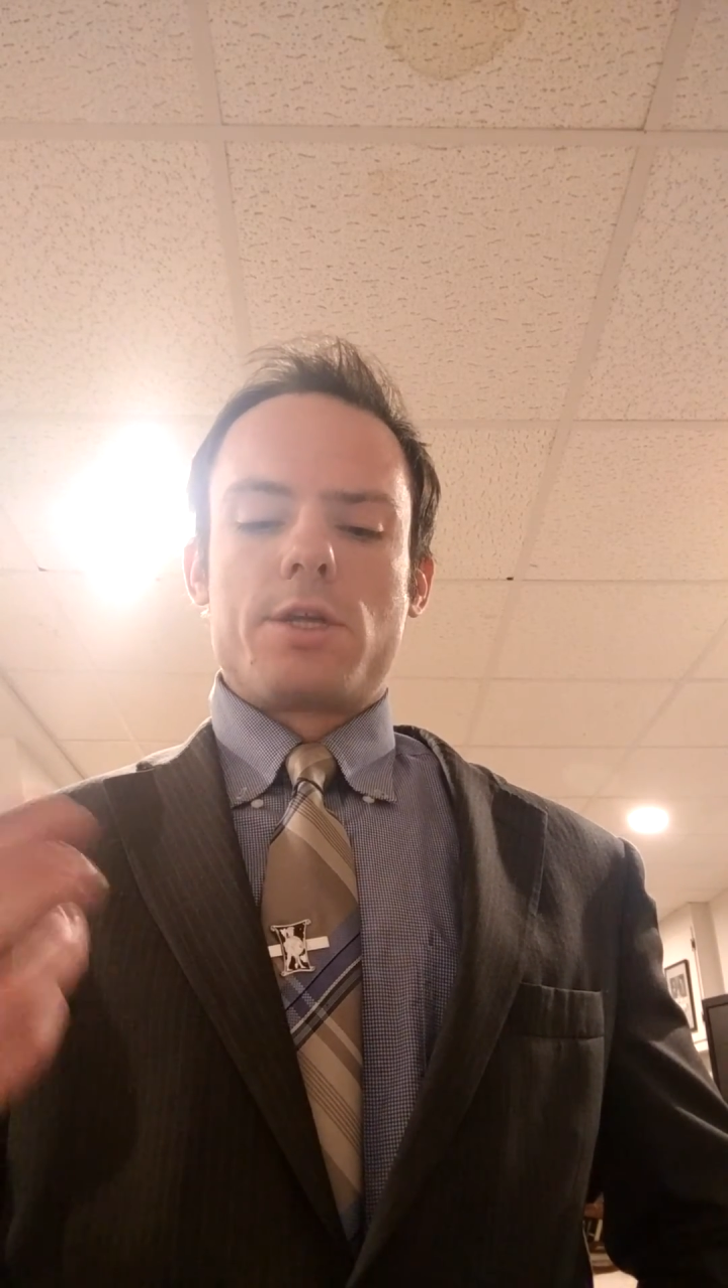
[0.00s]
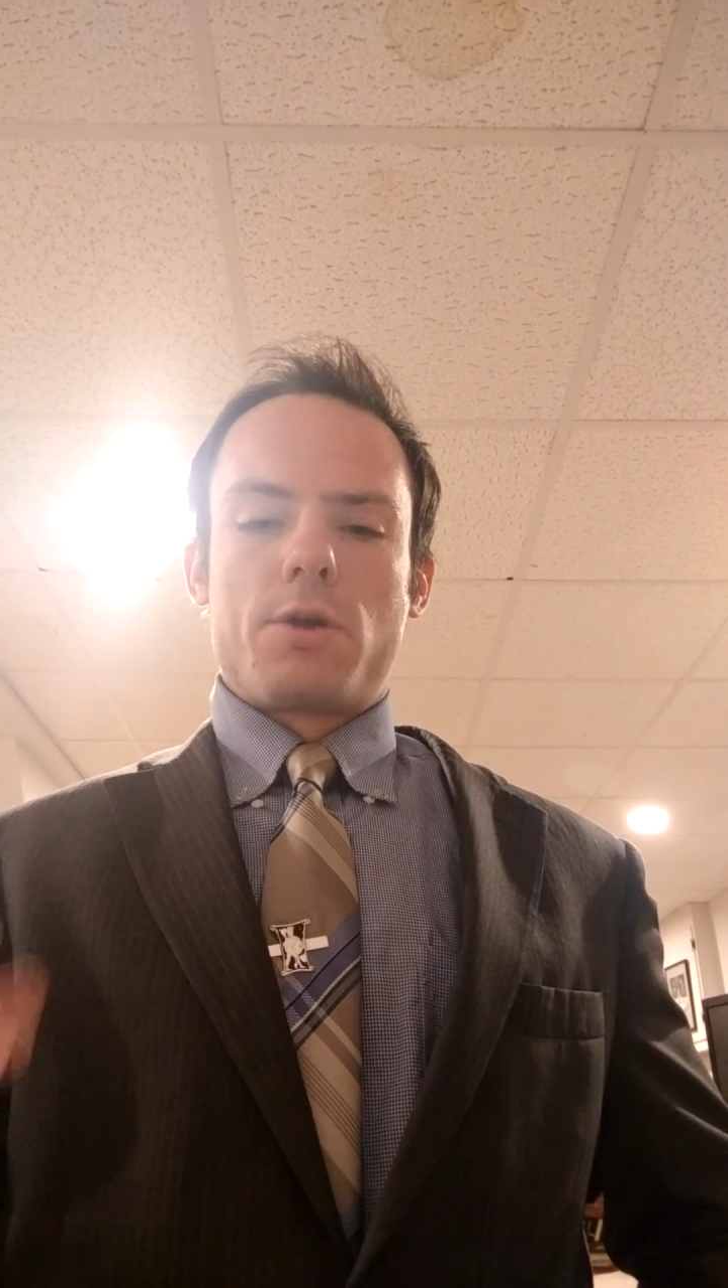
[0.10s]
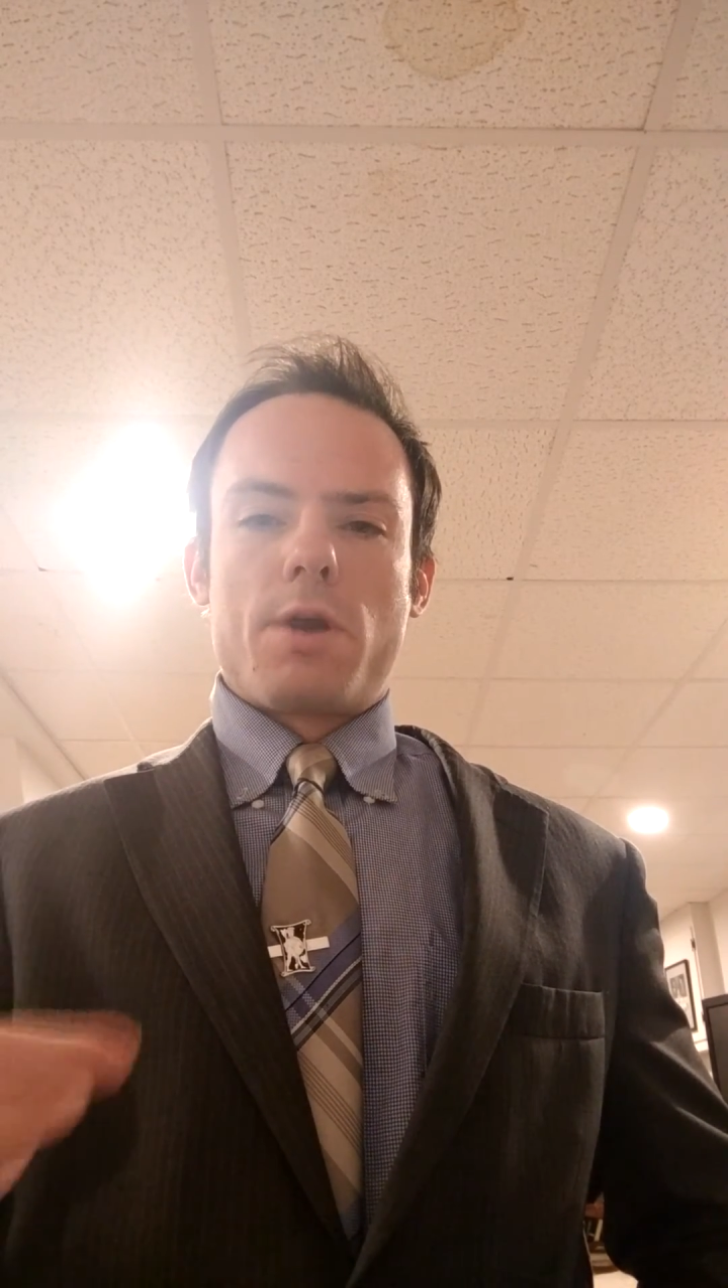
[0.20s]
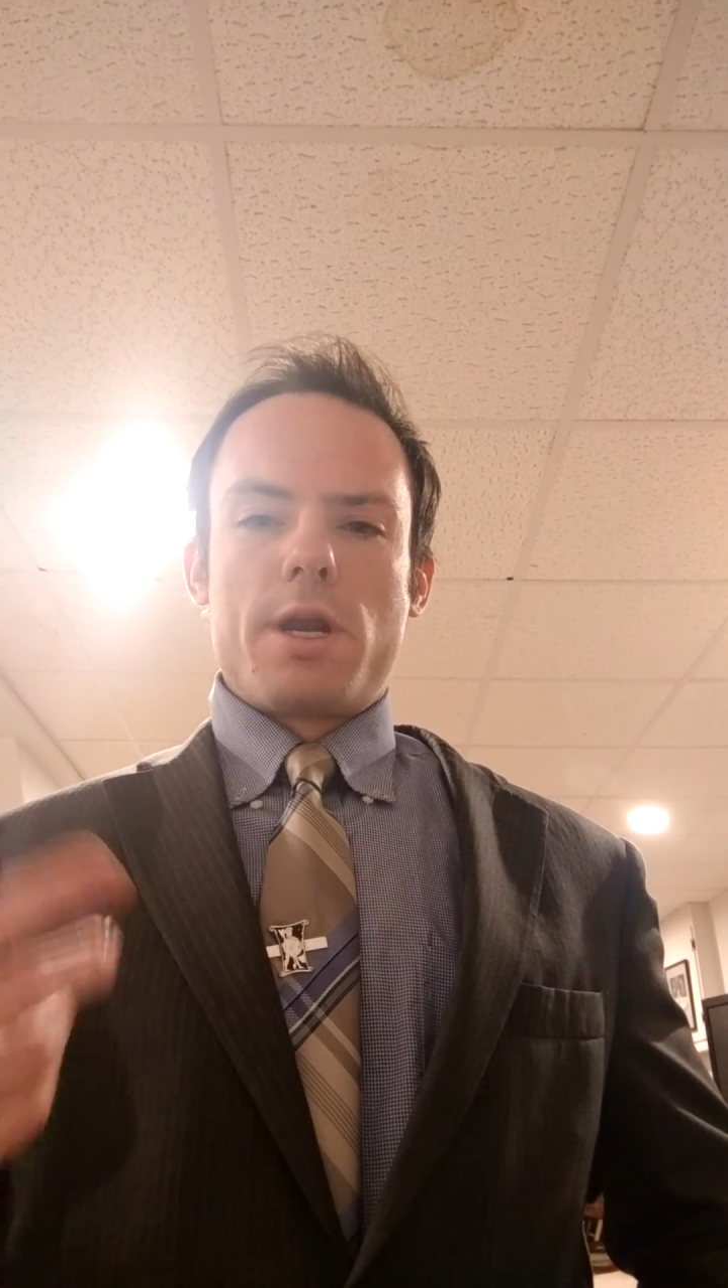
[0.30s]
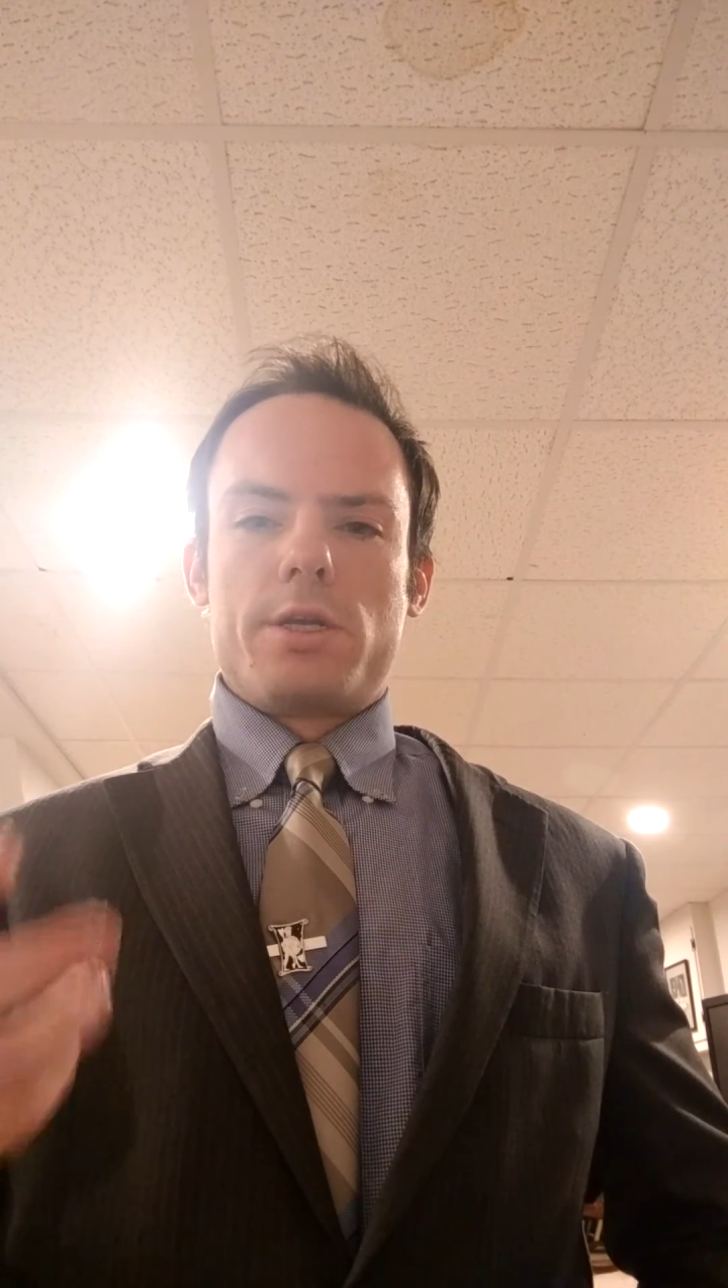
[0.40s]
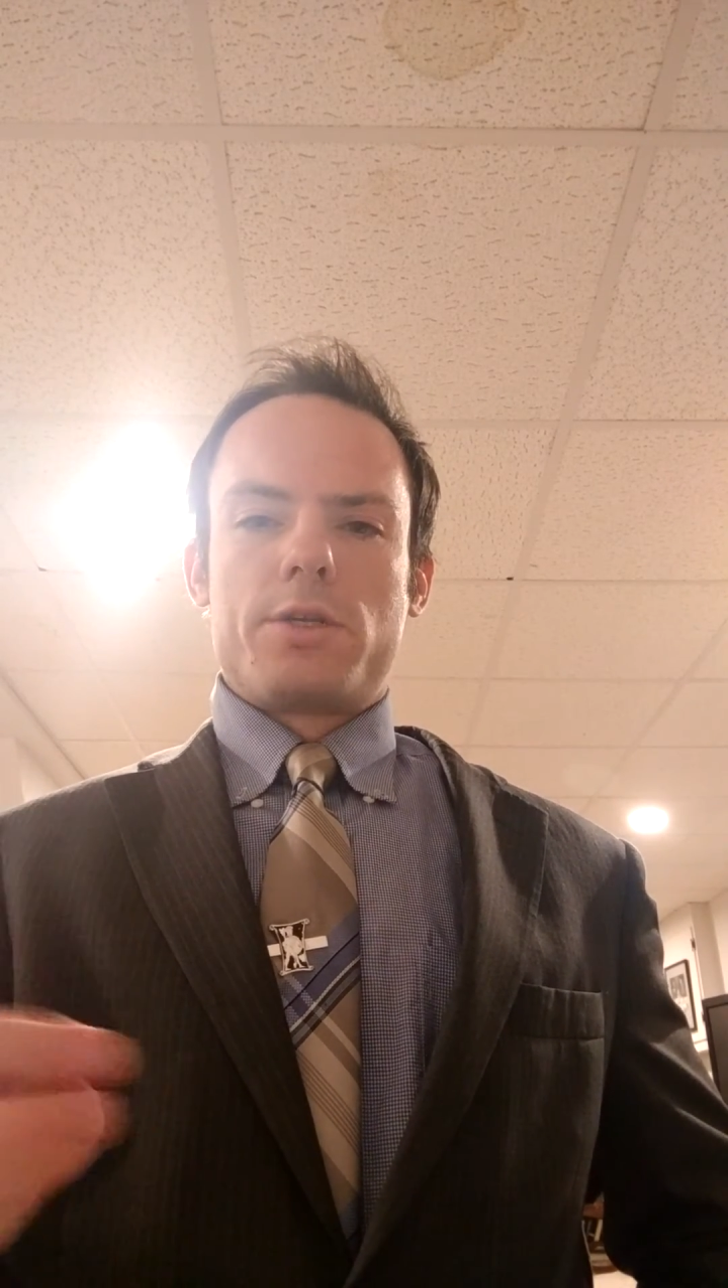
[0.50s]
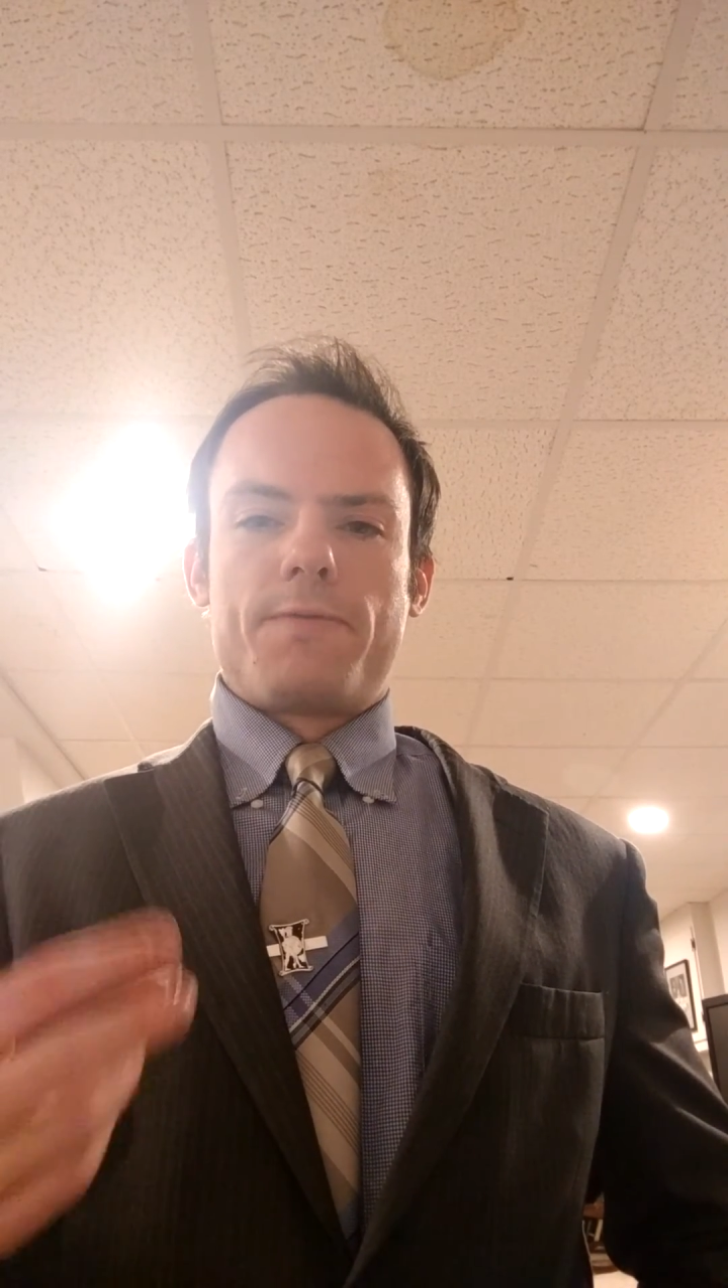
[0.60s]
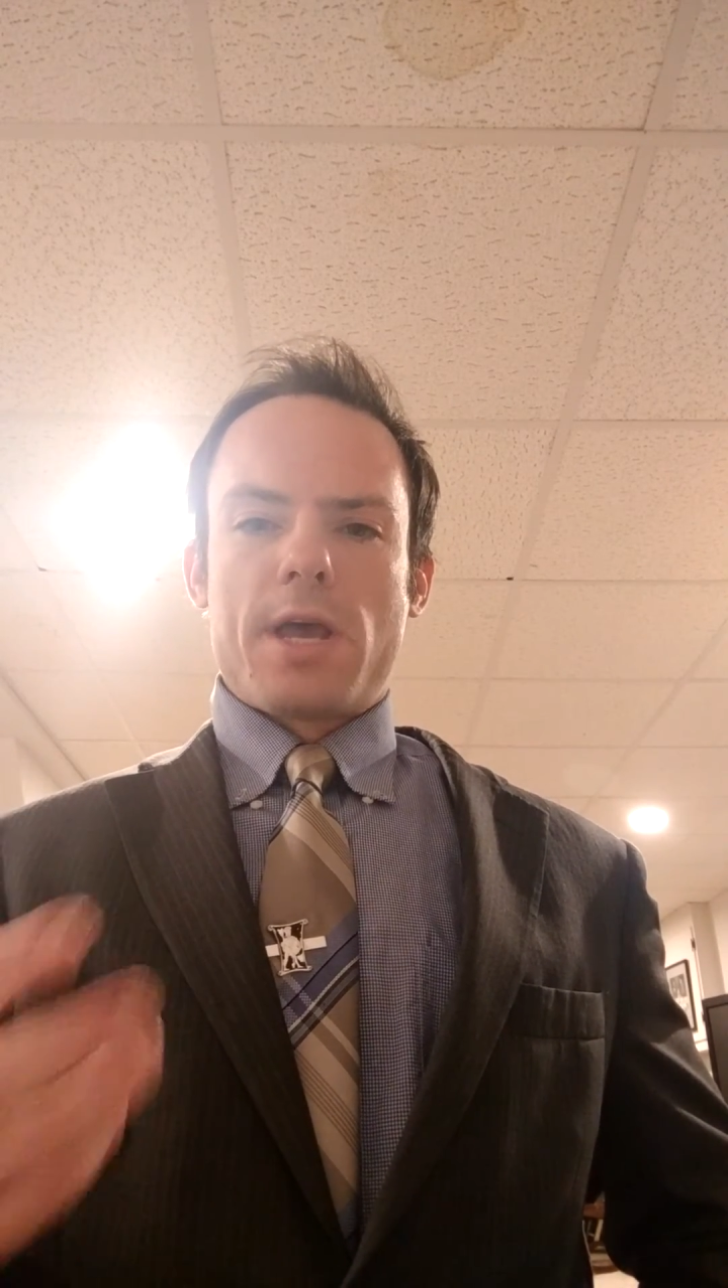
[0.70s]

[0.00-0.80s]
the greatness of